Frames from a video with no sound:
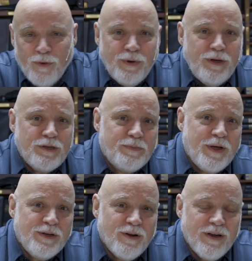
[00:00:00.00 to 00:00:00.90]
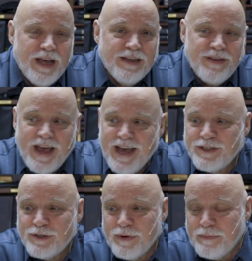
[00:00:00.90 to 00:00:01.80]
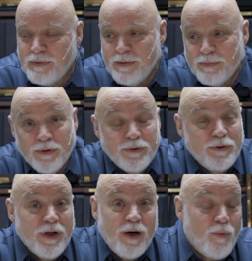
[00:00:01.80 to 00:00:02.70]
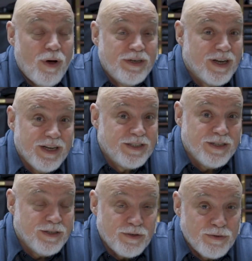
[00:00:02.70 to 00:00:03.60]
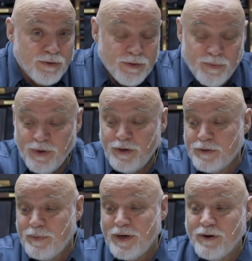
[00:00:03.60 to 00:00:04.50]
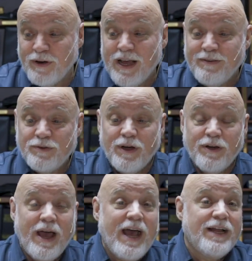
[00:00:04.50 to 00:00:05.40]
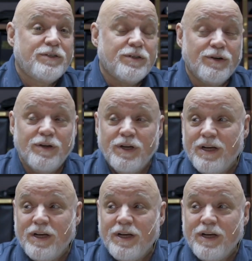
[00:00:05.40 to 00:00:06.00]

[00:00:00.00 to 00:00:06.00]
When you spend your life answering people who do not want to listen to truth, when you spend your life trying to answer